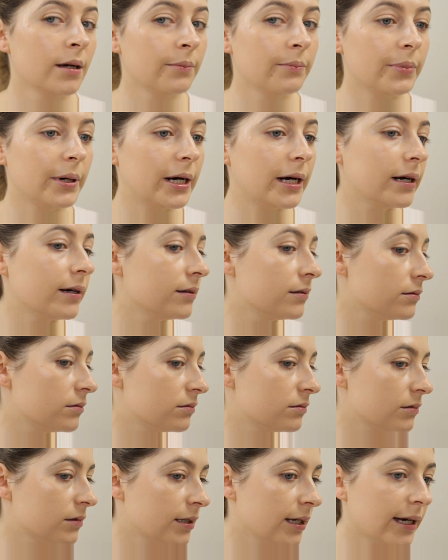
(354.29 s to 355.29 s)
but
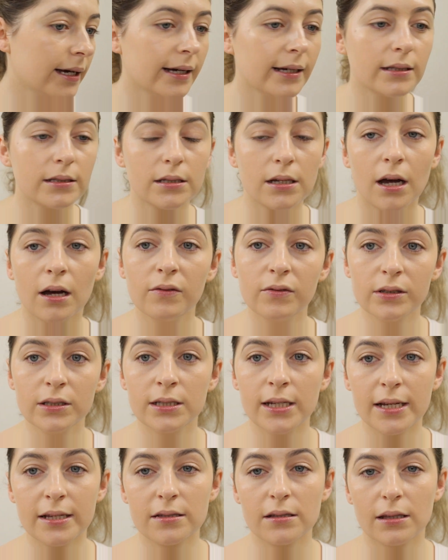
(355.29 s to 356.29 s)
yeah, it's covered
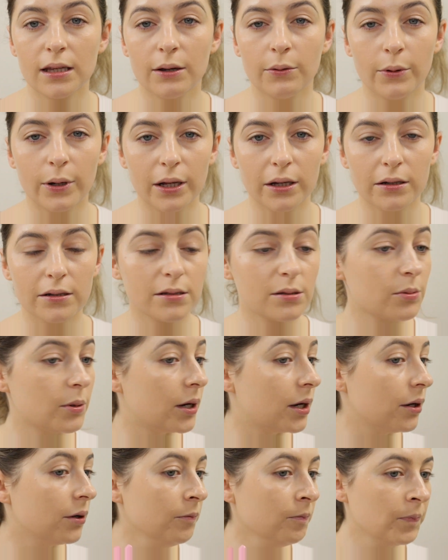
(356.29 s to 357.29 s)
decently well as
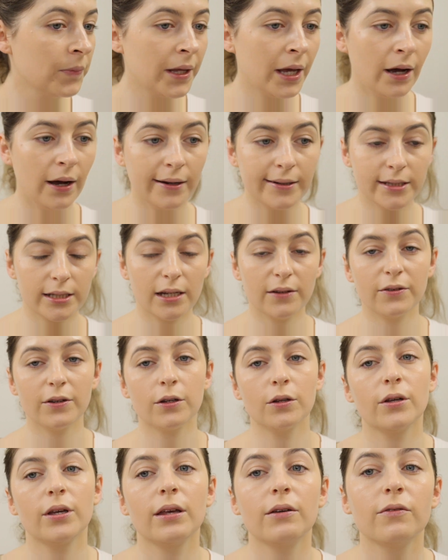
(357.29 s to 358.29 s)
well. I'd say if
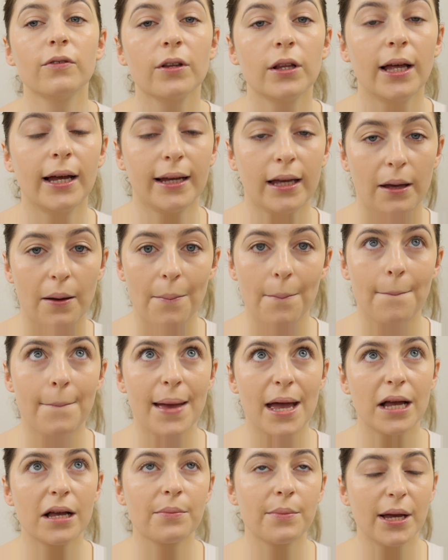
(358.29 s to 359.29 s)
you're looking for like a
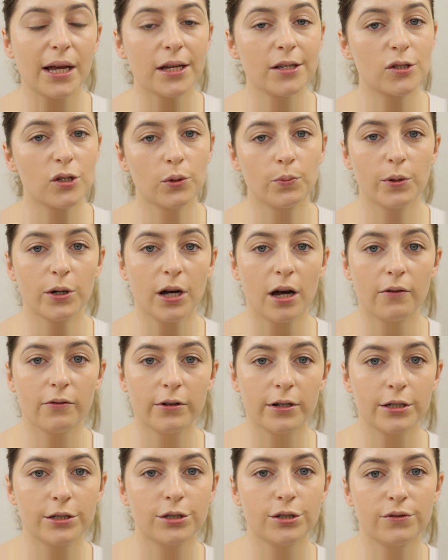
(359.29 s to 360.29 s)
mega super
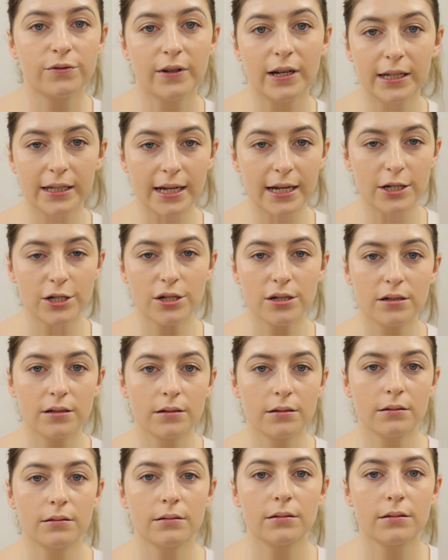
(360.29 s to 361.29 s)
coverage
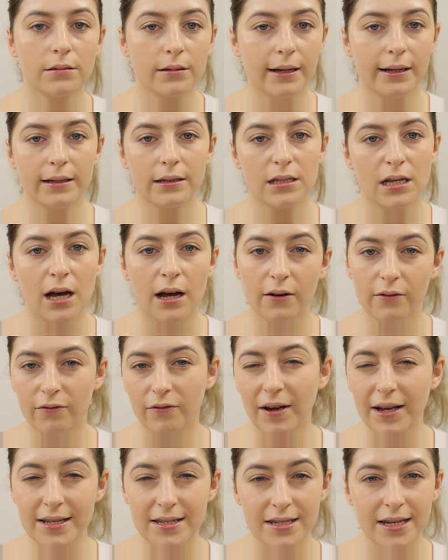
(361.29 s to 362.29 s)
foundation, like Tarte
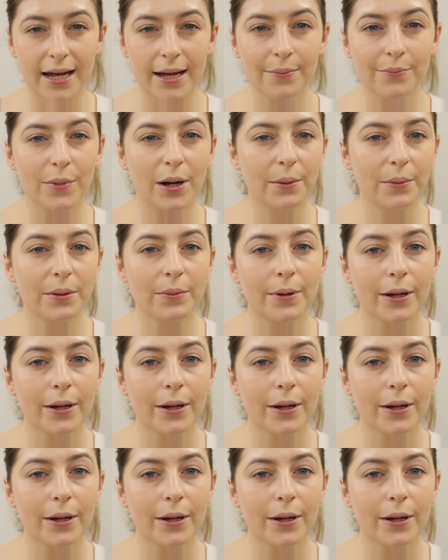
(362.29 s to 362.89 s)
Face Tape might be